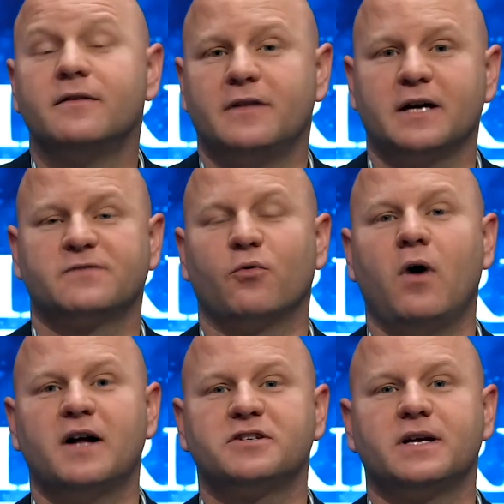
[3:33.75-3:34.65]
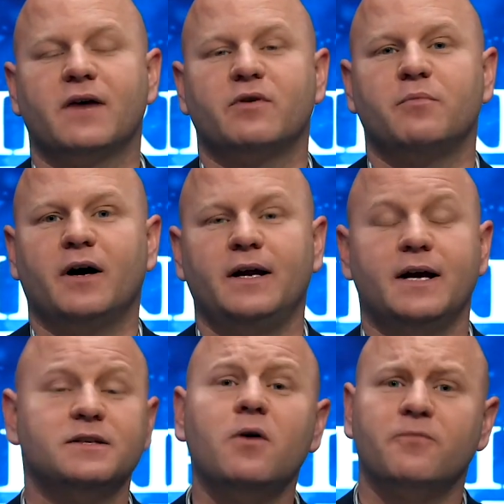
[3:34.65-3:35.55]
Thanks for watching, everybody.
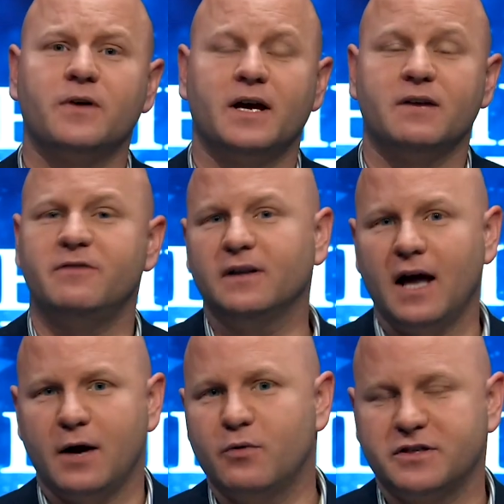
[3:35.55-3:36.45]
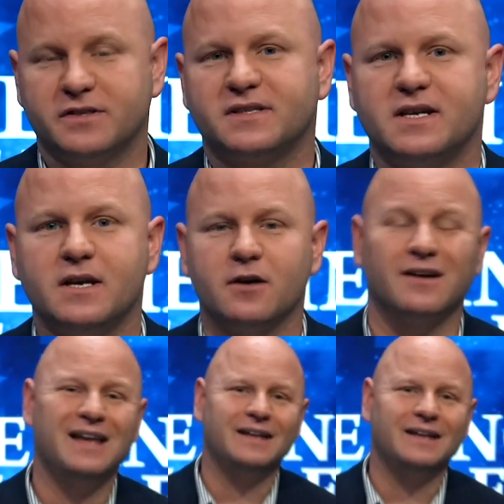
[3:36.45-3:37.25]
And don't forget, if you like what you see here,